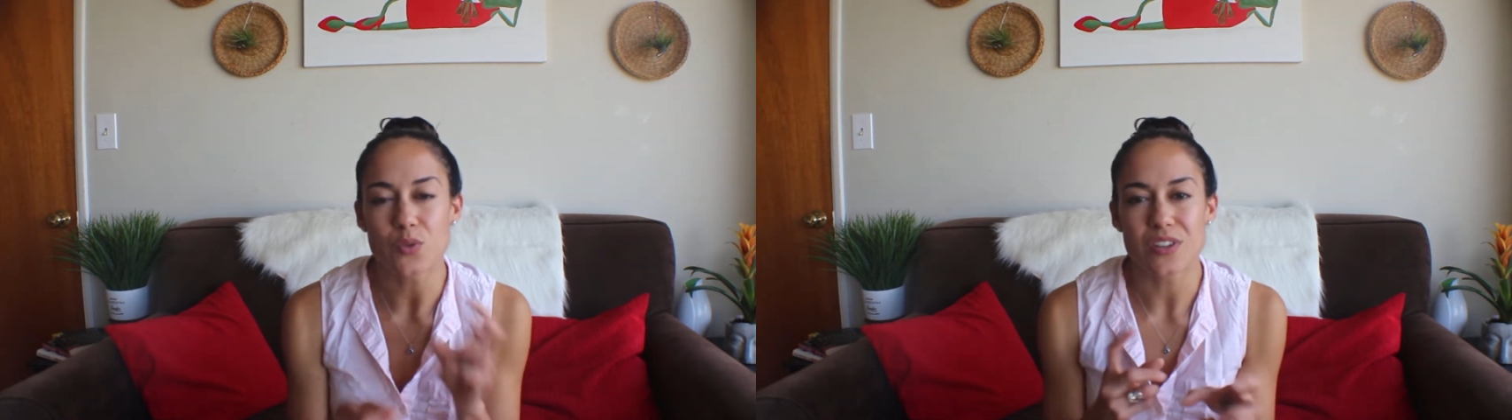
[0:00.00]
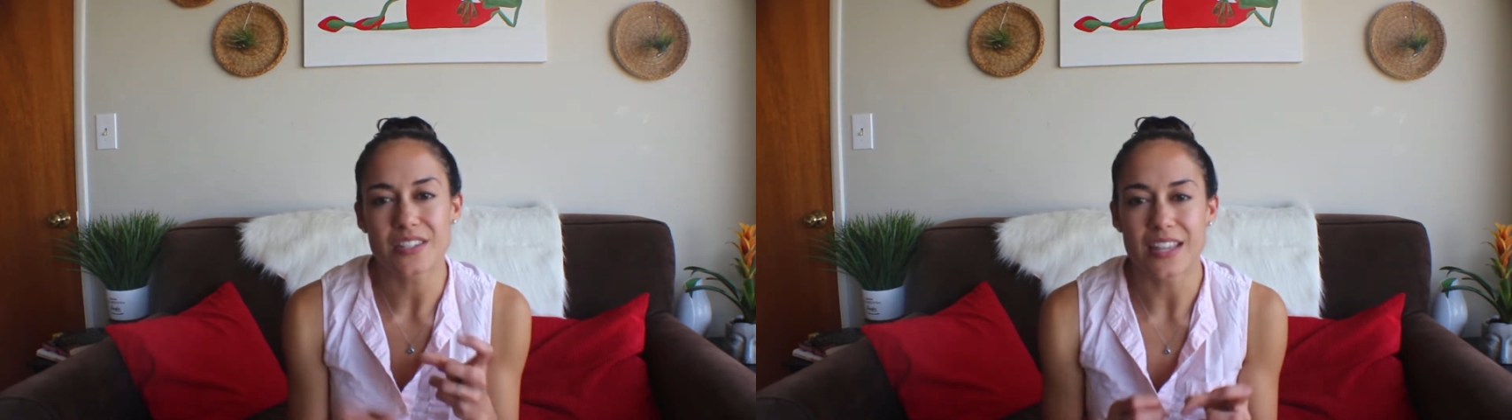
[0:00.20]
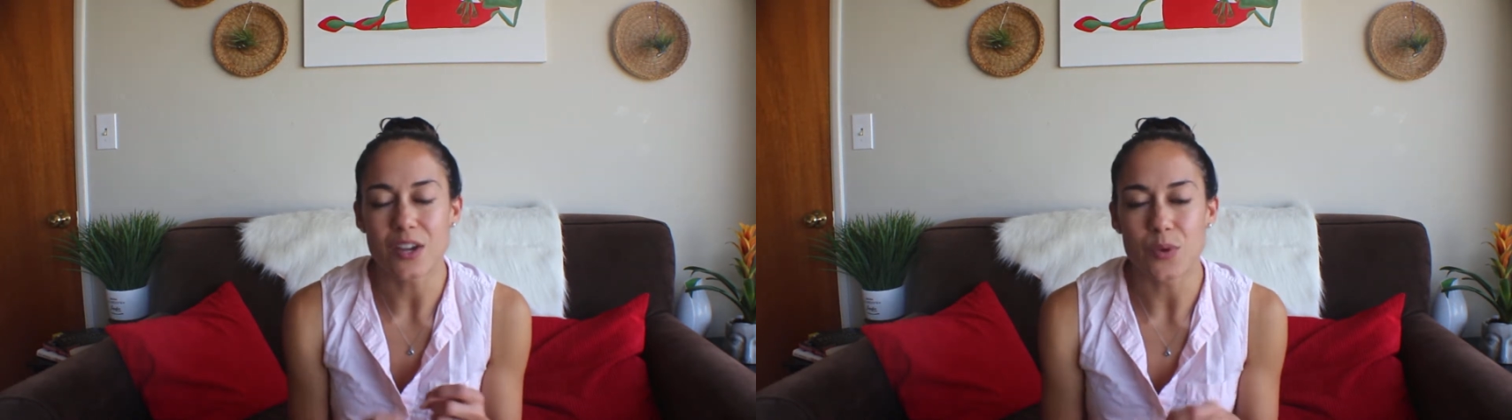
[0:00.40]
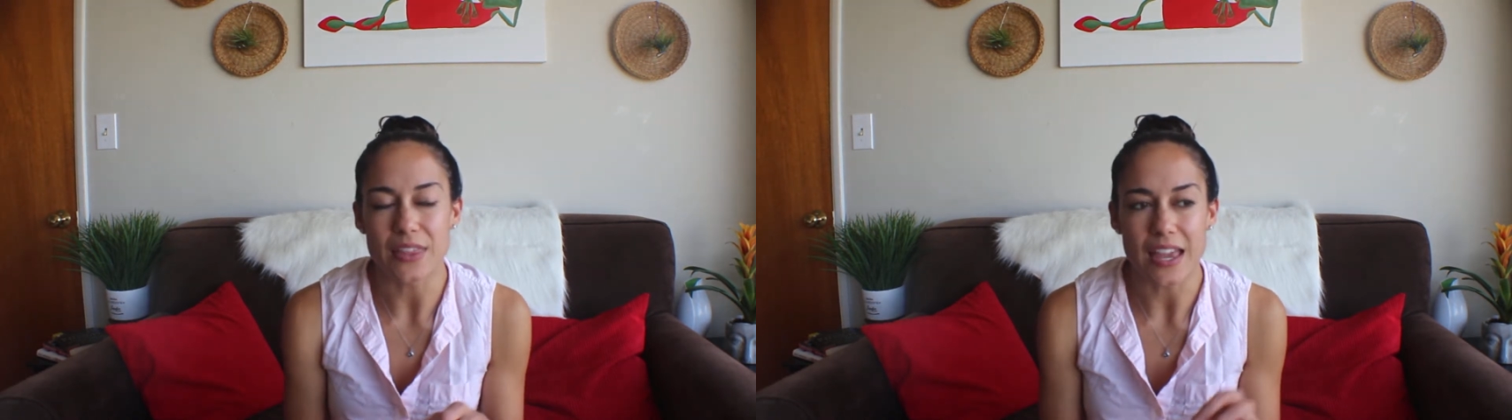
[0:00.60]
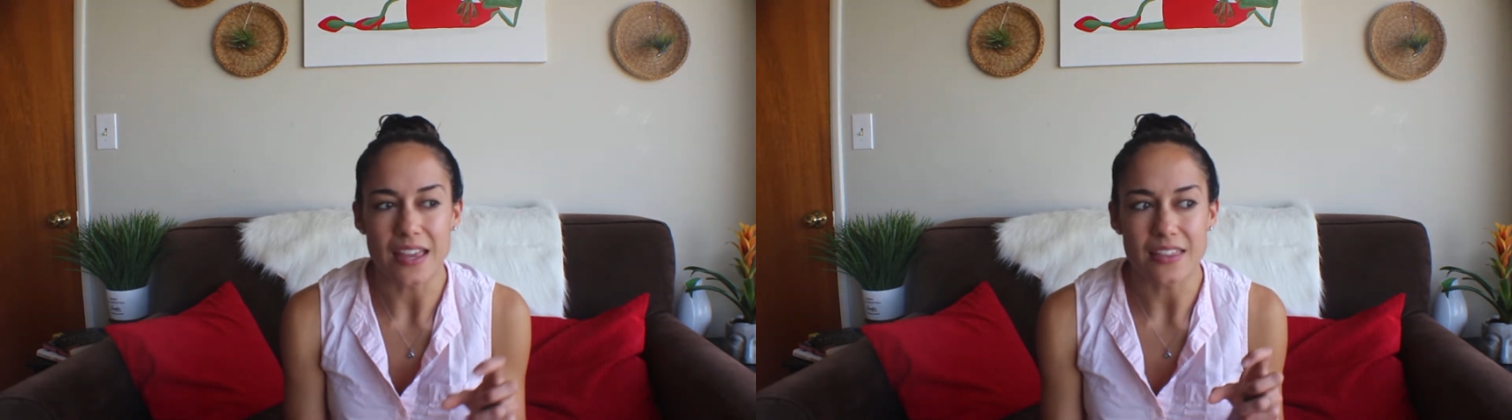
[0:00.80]
through this thing where
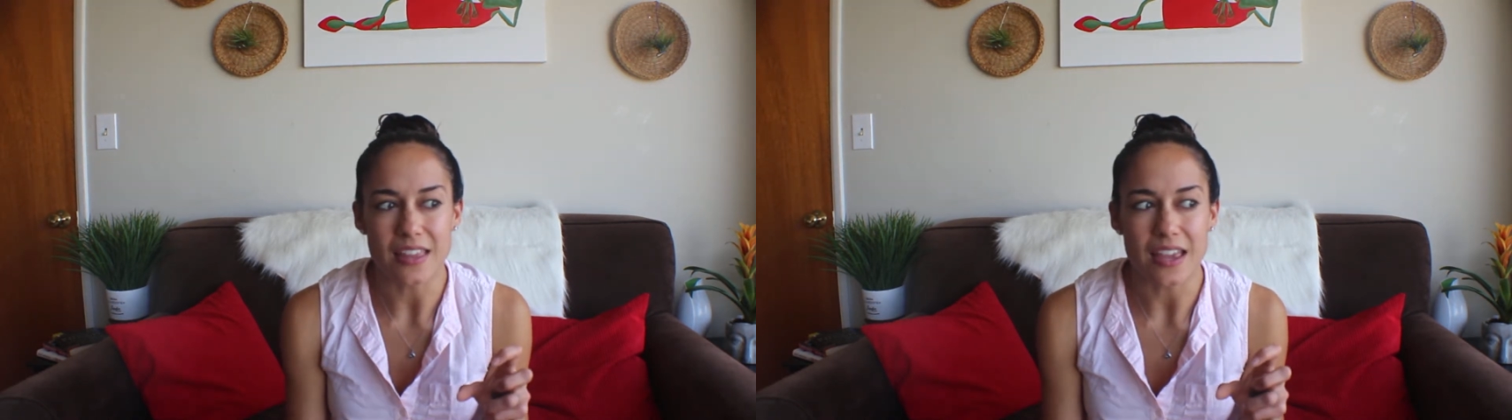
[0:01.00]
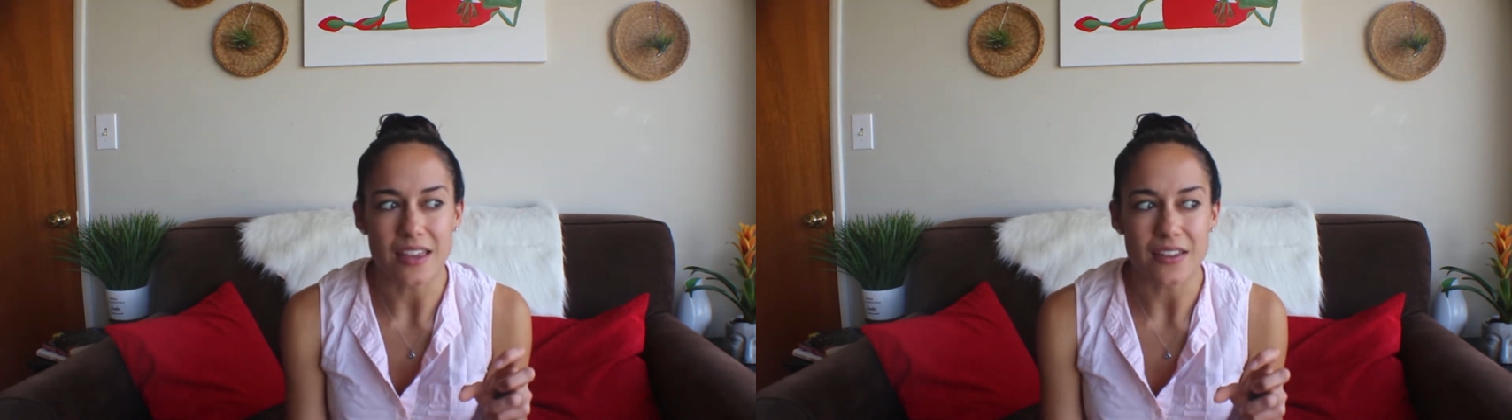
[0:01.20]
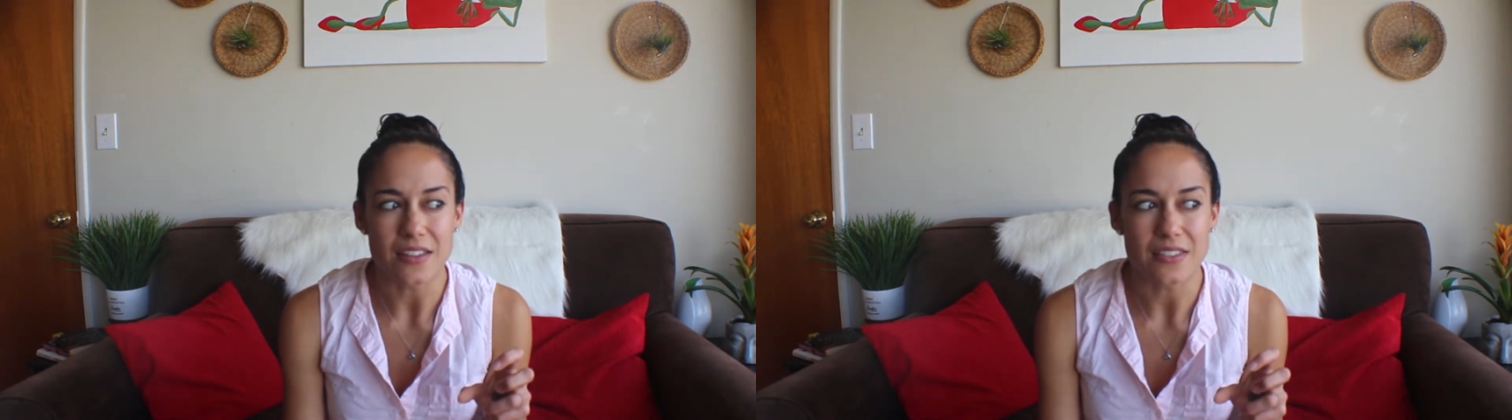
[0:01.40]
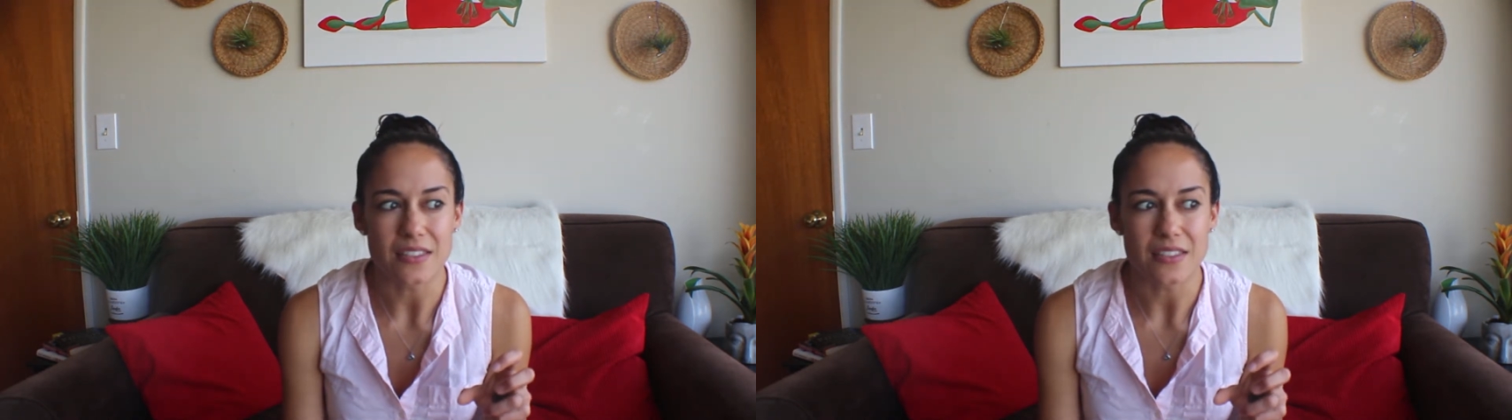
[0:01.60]
they